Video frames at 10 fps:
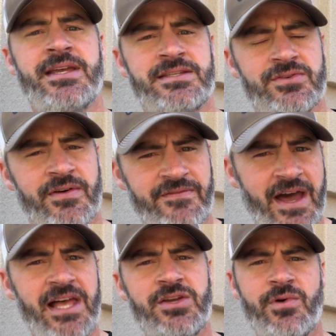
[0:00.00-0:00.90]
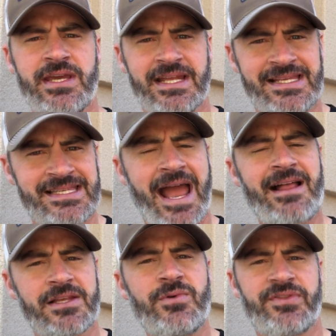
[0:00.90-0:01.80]
to evaluate
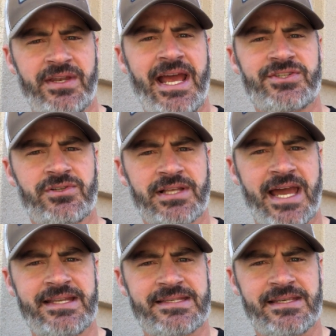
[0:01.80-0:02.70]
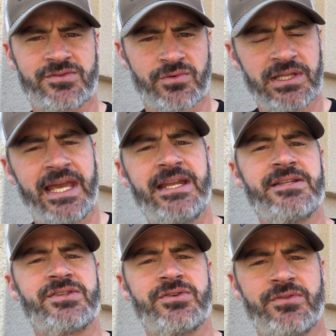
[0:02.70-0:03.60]
exactly what the national guidance is
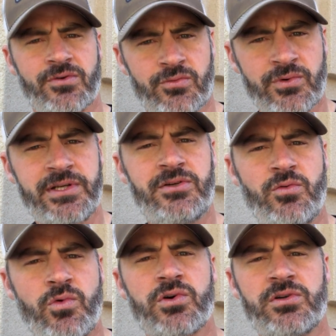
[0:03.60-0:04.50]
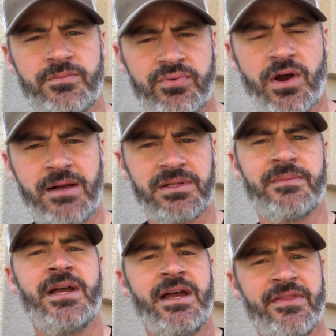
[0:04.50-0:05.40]
related to the real-world
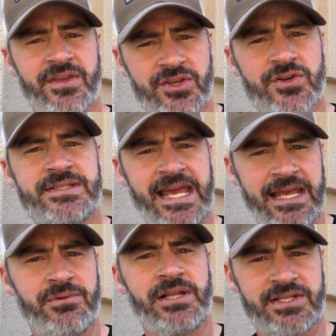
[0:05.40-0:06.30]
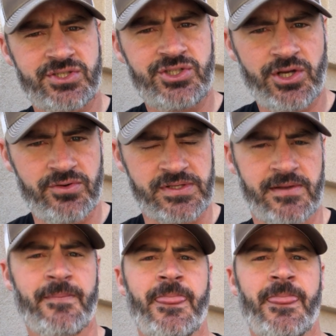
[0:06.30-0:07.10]
problem that your table has chosen.